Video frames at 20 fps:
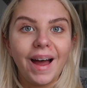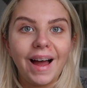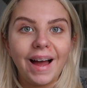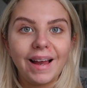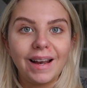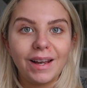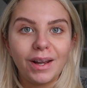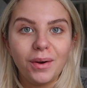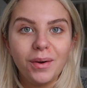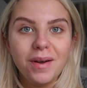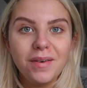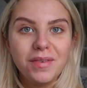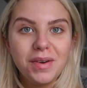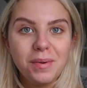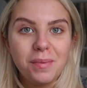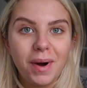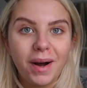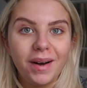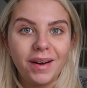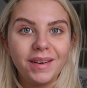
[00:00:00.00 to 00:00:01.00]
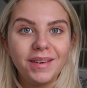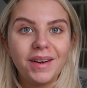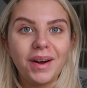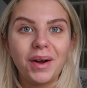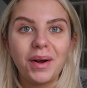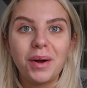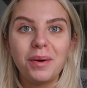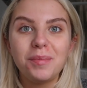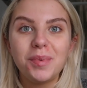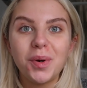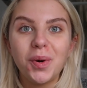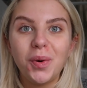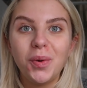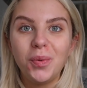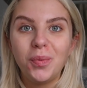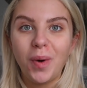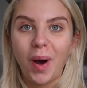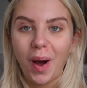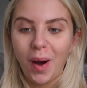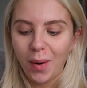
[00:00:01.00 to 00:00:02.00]
Hello everyone, I hope you're
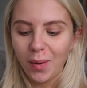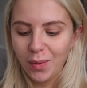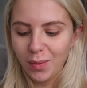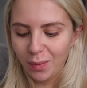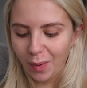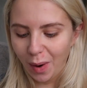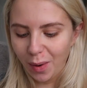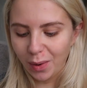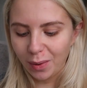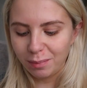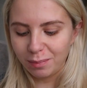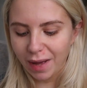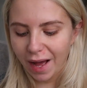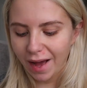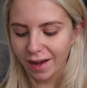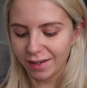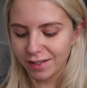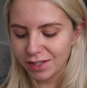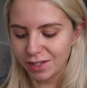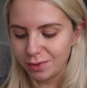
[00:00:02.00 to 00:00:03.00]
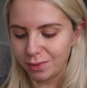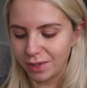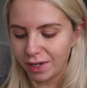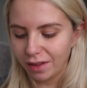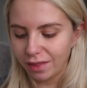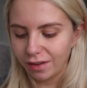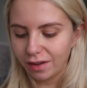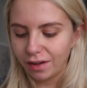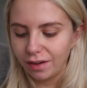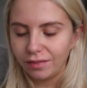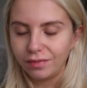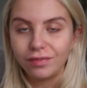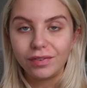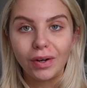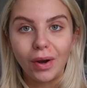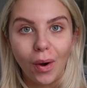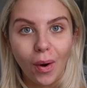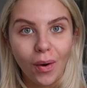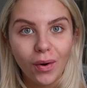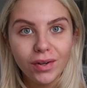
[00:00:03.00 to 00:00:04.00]
all well. Welcome back to another
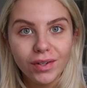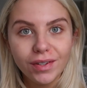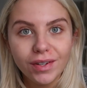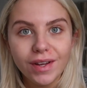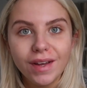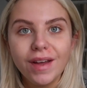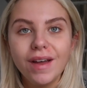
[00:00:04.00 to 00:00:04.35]
vlog.